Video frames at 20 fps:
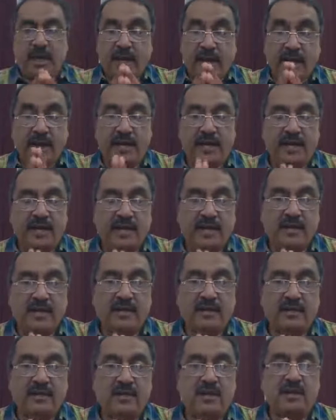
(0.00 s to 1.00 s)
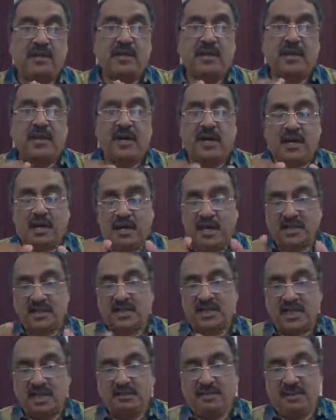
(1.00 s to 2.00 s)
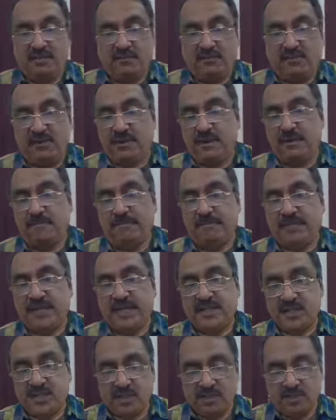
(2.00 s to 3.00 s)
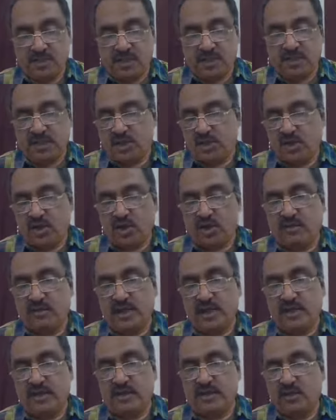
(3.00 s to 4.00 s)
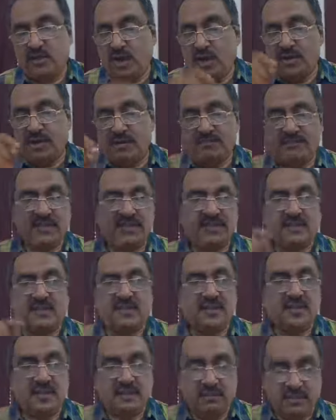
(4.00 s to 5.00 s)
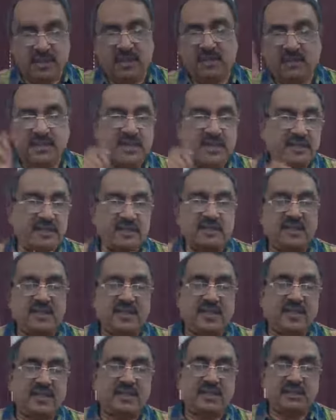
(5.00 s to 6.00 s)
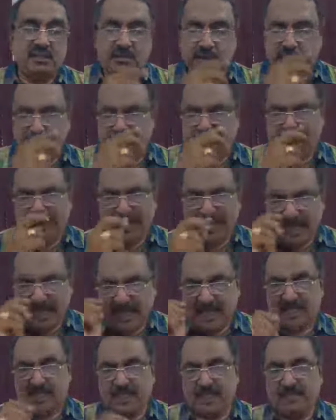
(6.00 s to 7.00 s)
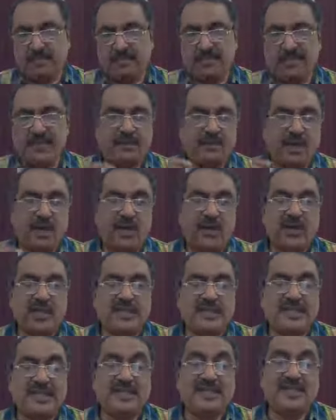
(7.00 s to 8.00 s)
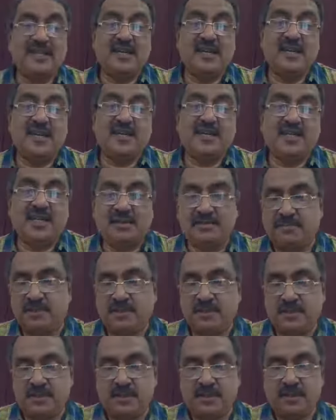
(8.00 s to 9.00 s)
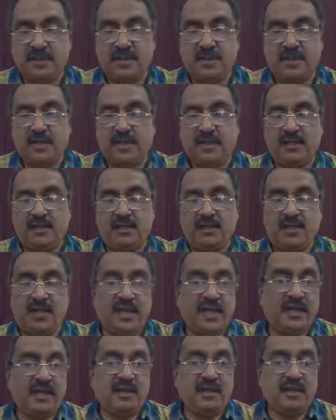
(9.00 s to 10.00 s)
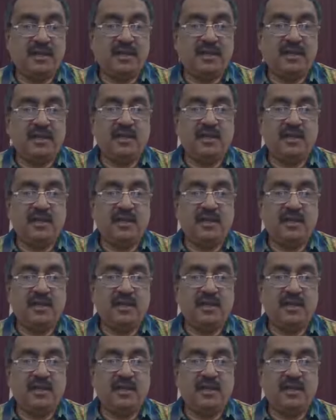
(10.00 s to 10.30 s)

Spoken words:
And at the time of executing the document, you have to get the signature of the borrower. In case the borrower is an illiterate person, then